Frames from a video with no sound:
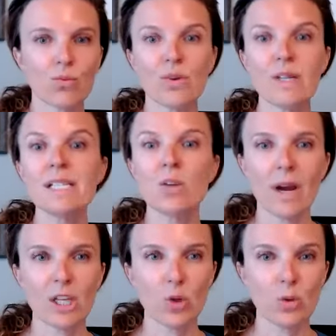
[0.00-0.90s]
the
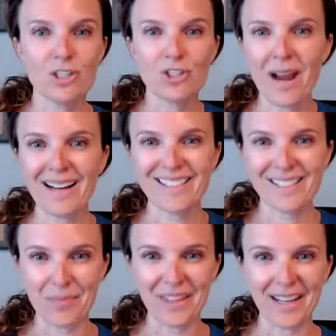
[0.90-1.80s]
reason why you would track
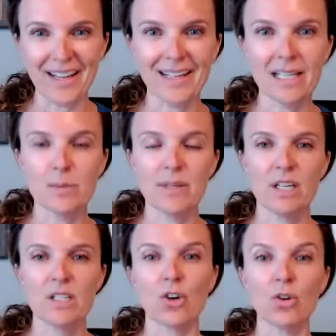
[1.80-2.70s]
something is
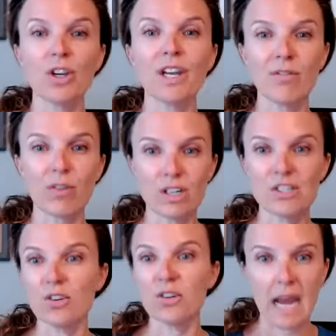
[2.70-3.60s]
because you're looking for
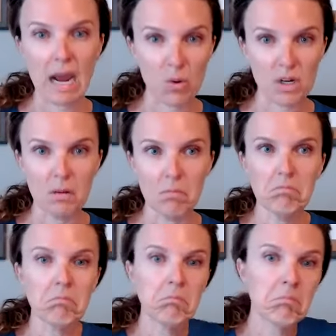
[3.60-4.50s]
a certain
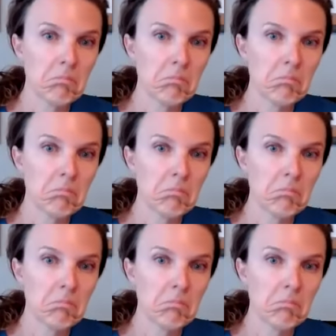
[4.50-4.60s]
outcome,